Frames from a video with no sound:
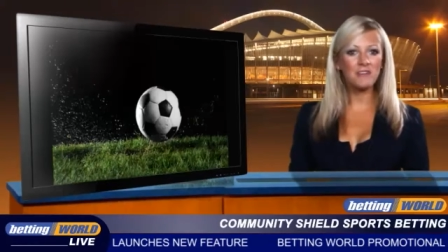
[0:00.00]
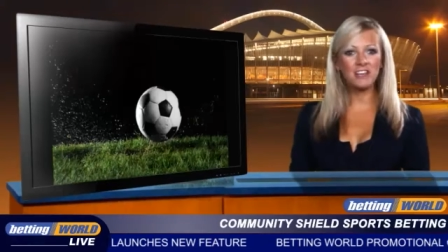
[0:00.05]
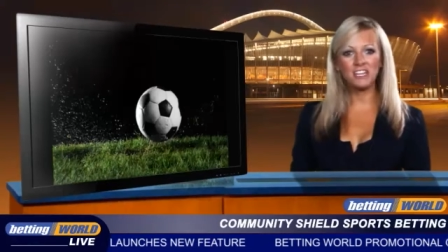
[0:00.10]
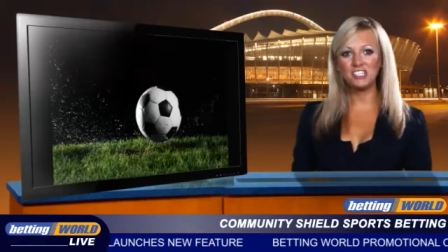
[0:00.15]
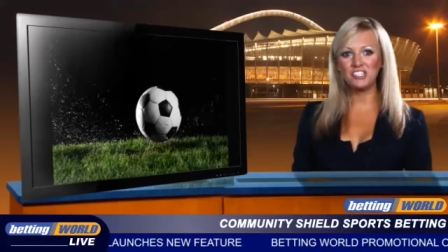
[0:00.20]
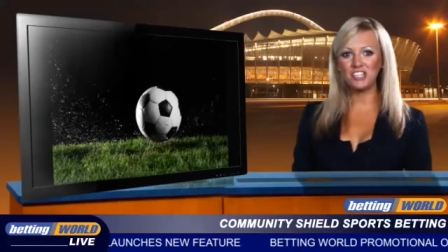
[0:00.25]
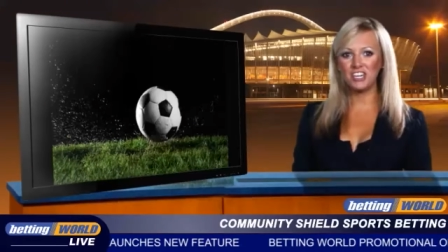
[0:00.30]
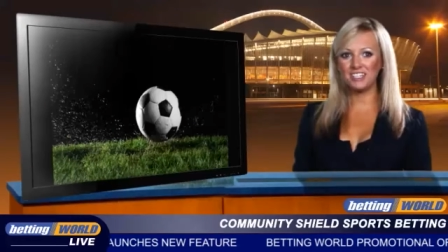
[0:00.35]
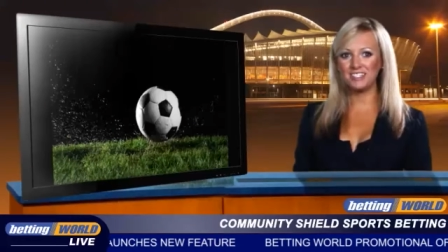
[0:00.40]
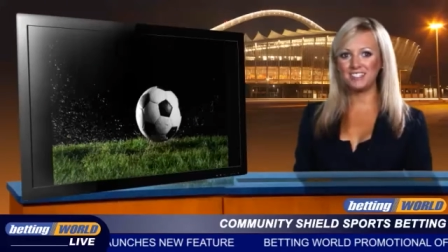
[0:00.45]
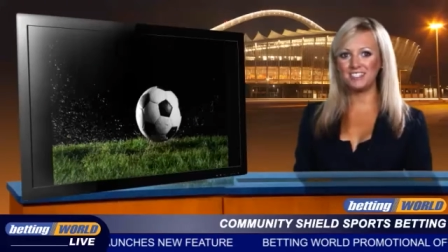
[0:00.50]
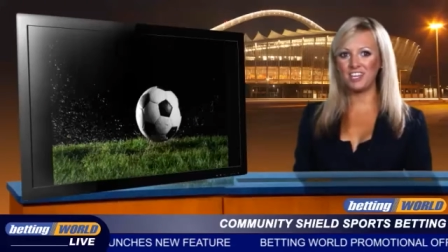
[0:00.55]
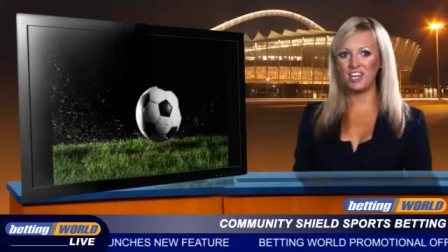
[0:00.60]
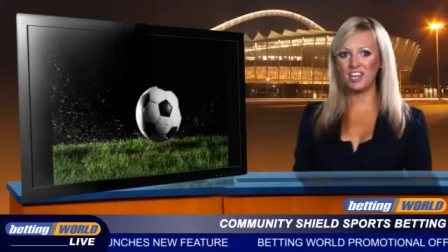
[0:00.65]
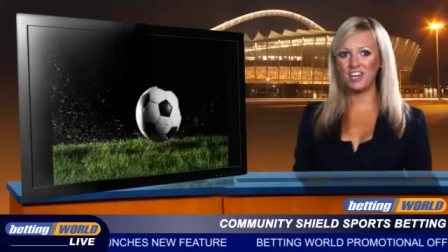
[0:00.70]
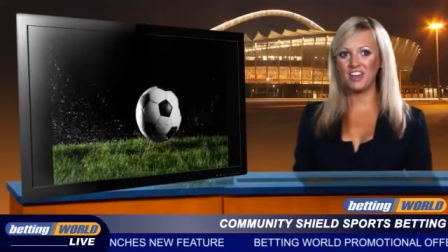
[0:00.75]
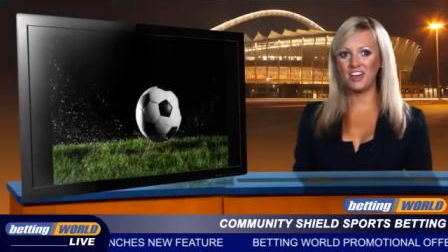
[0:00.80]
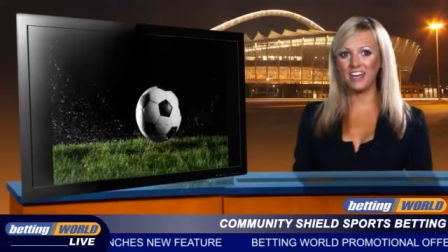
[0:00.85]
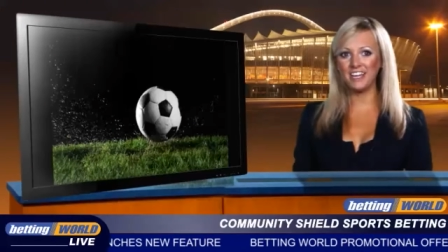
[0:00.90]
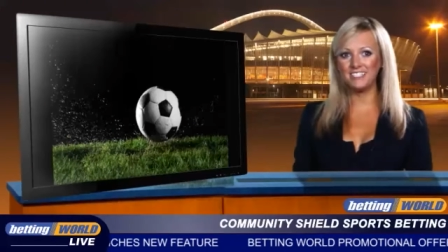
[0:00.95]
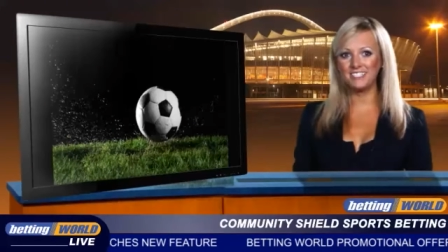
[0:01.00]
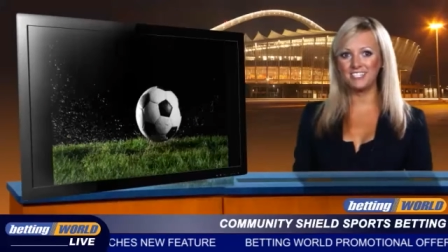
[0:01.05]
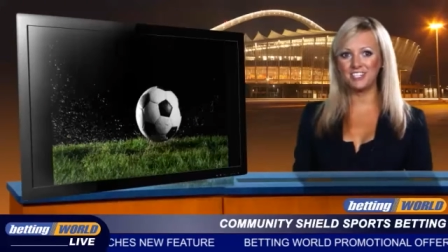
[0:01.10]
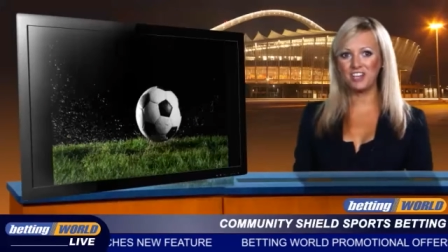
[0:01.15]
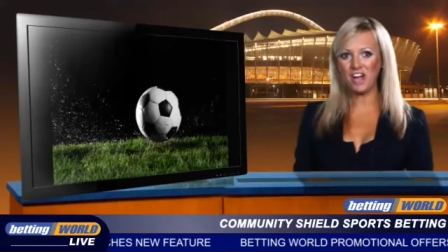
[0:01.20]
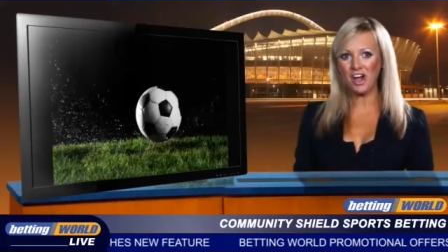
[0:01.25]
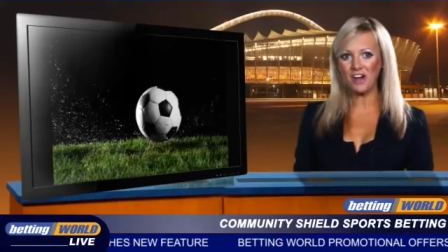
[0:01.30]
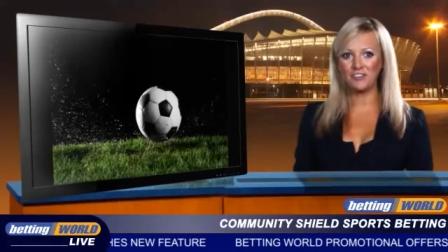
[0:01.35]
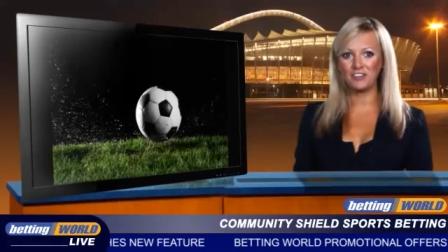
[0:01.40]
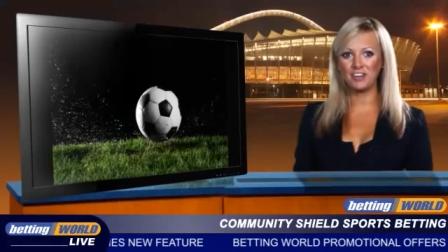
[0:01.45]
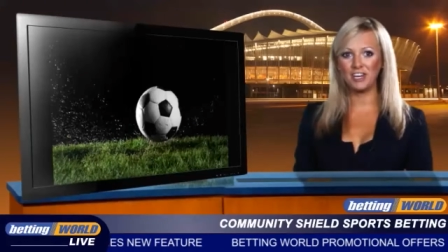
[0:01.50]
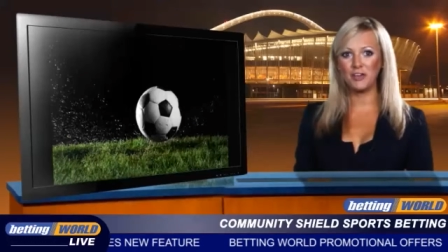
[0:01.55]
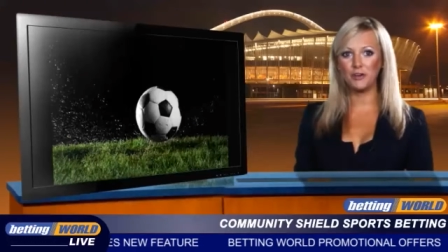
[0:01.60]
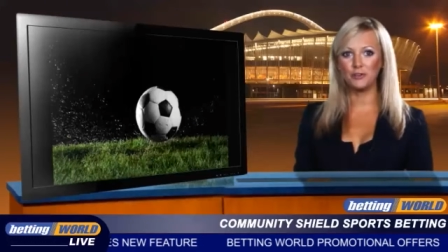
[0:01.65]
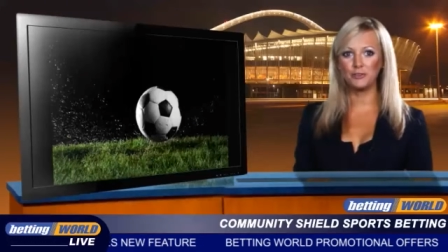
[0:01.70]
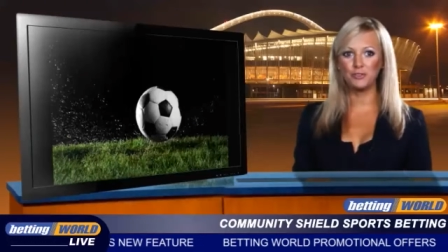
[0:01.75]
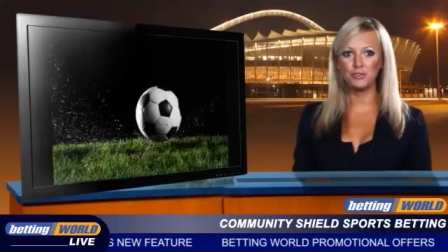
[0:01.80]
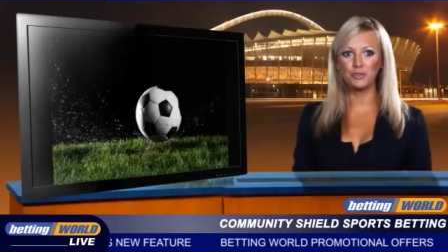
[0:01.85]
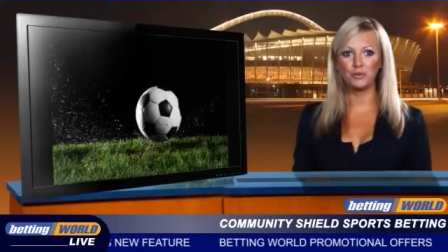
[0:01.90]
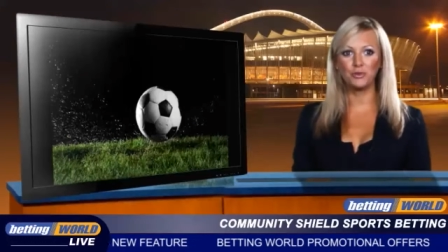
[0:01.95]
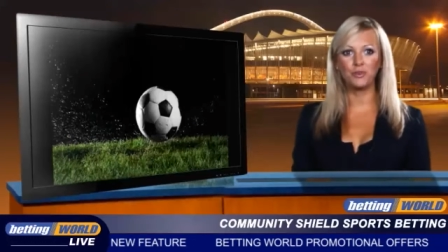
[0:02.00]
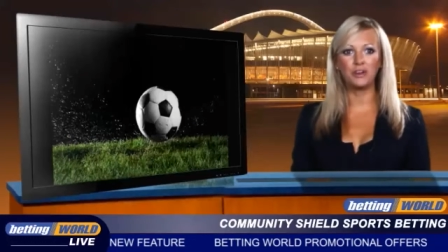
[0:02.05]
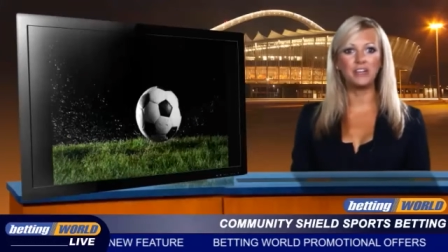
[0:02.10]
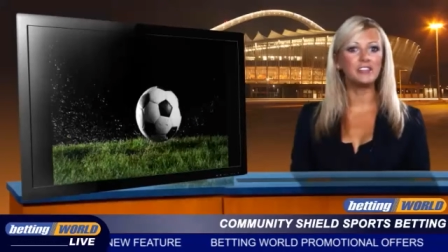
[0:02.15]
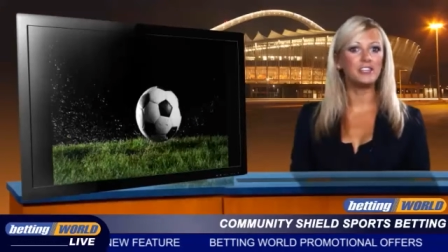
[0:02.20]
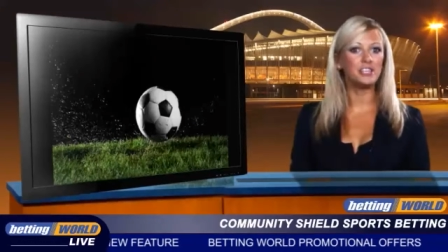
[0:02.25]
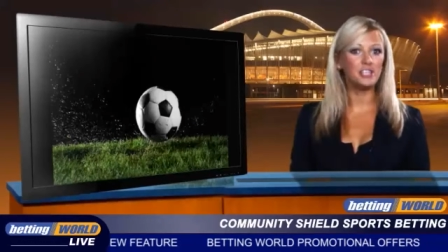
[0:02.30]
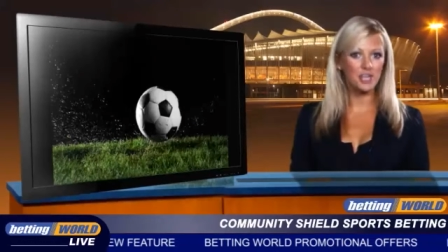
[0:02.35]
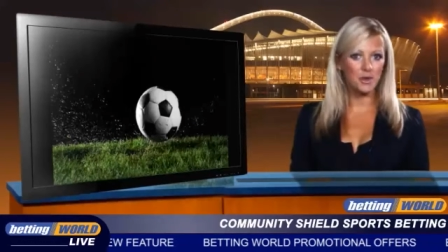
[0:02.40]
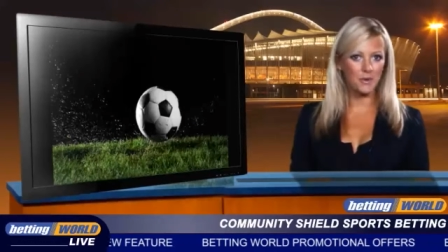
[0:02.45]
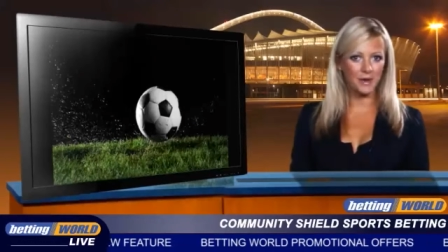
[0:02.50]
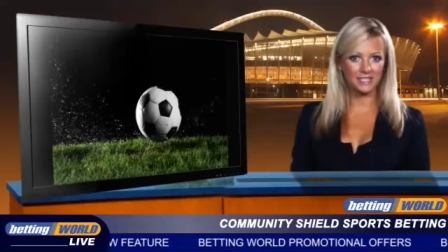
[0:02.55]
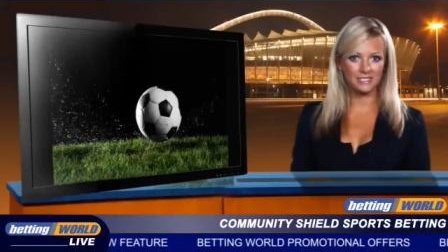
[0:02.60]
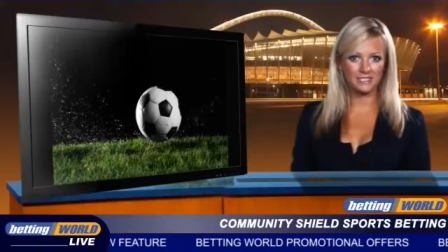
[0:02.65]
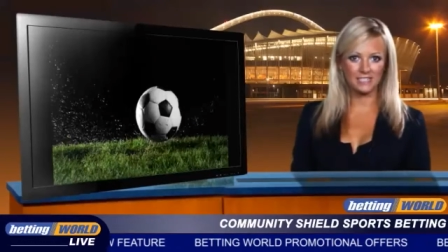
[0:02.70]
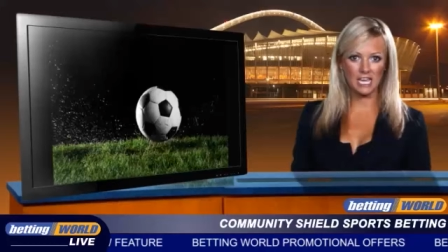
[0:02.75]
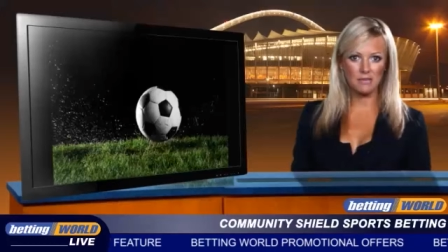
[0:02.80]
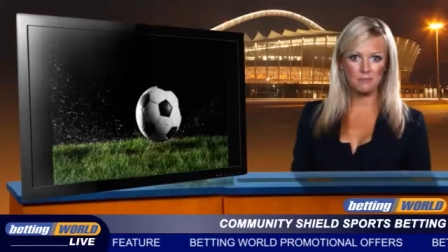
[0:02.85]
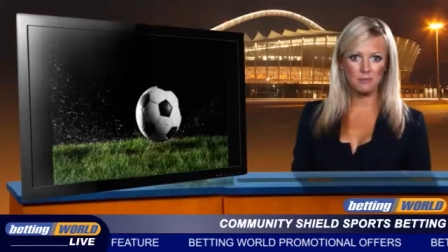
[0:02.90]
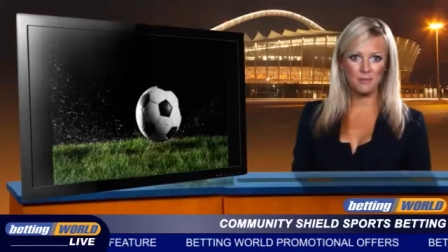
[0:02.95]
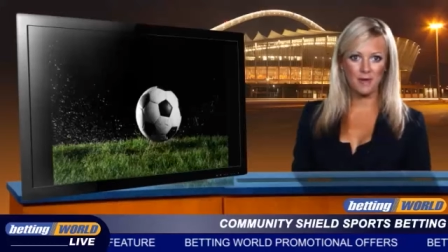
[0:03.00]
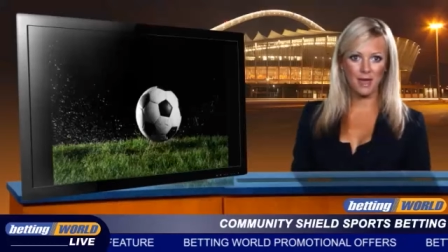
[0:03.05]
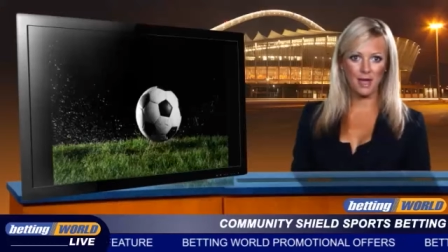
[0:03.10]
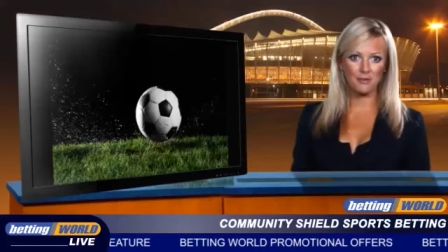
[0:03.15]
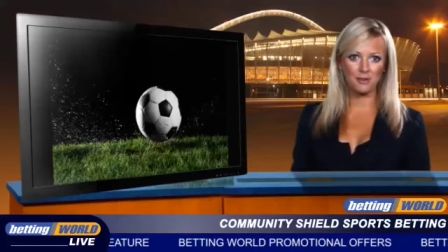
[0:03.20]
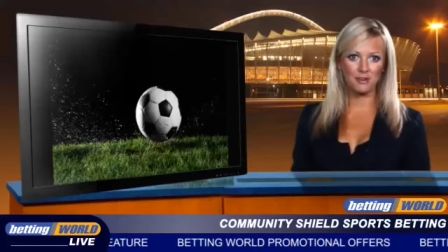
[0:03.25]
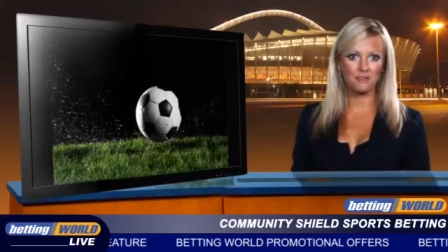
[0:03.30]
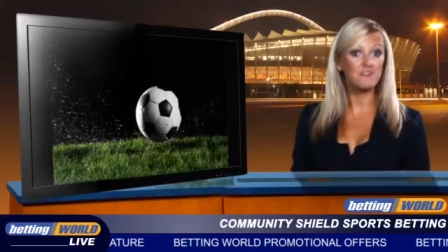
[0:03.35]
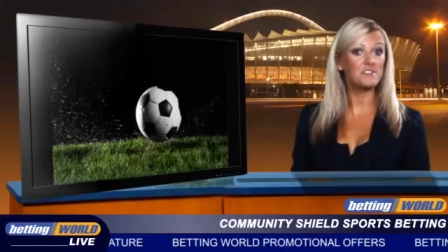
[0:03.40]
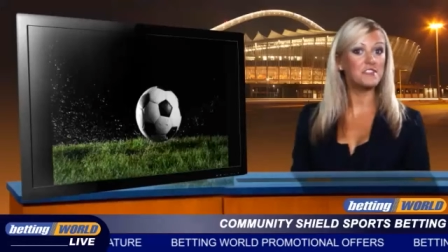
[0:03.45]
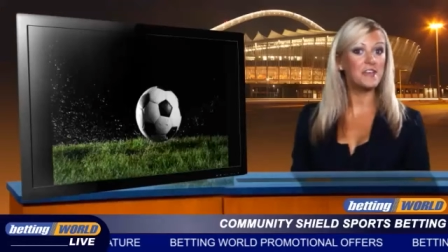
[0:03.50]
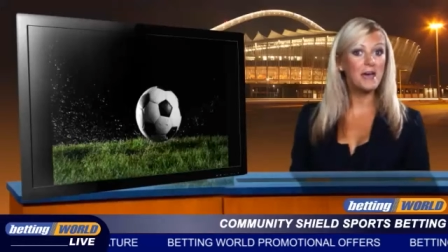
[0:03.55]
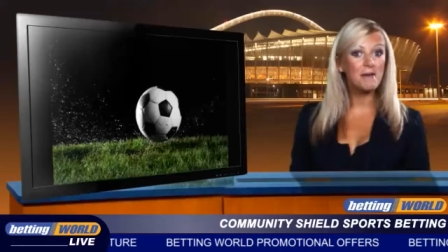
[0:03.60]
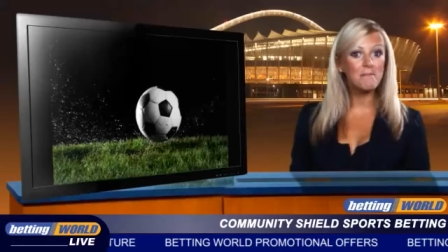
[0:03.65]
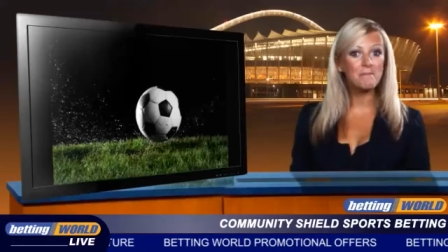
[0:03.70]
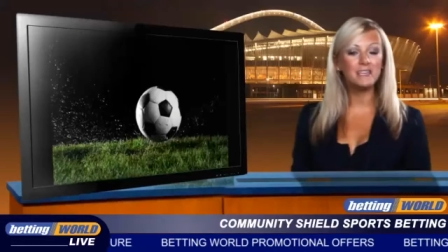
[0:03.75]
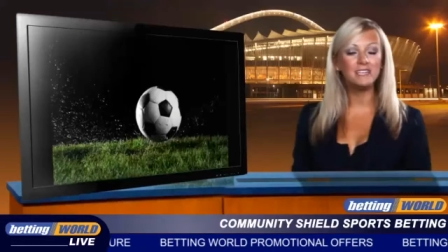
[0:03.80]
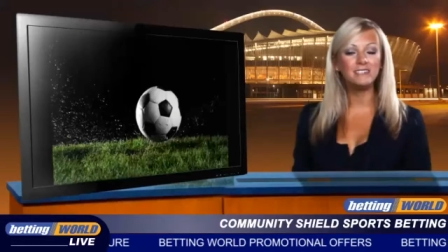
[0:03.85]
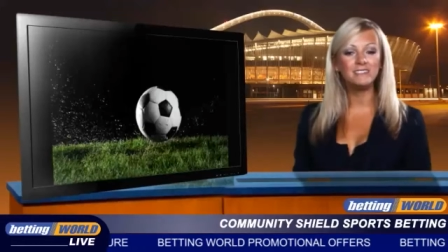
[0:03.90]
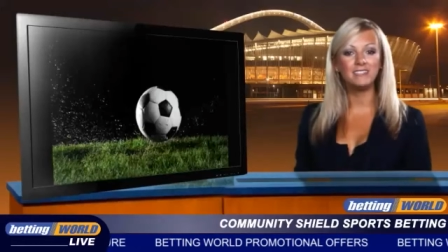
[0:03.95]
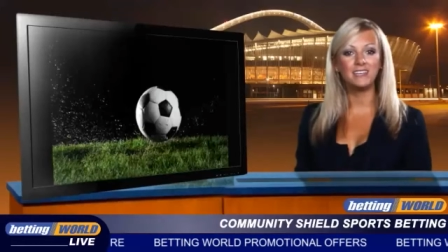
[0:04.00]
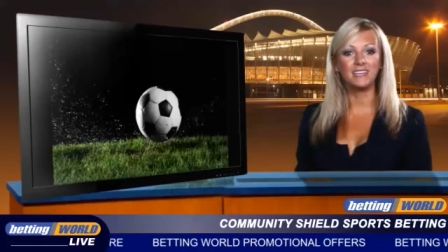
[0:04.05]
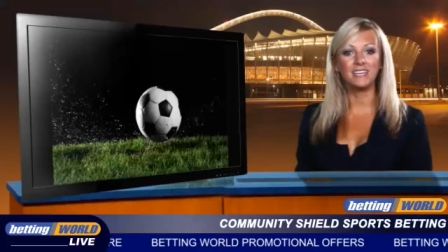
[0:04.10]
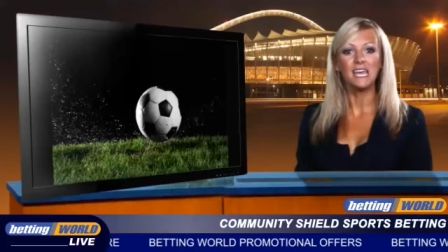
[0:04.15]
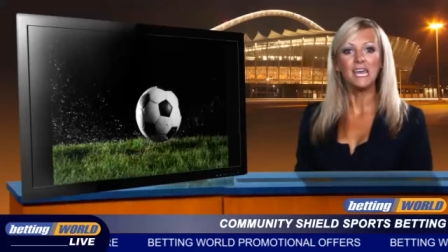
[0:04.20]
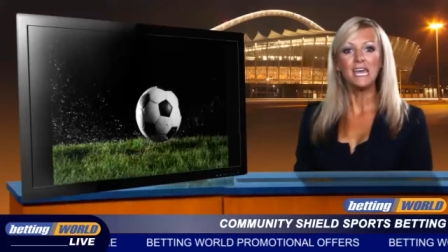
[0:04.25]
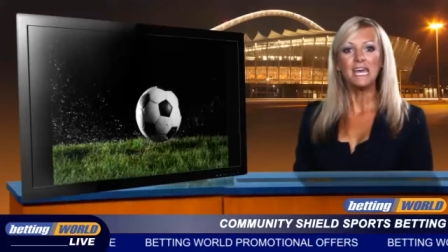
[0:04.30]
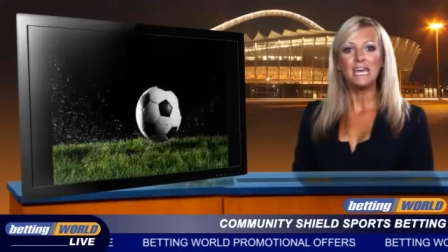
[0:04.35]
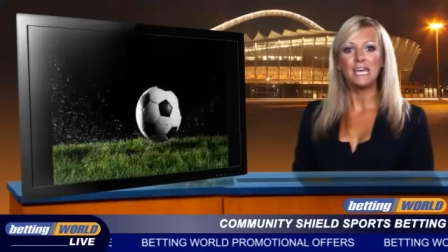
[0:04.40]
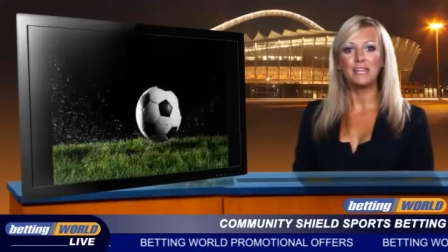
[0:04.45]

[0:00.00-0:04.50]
Manchester United are currently on tour in the USA preparing for their meeting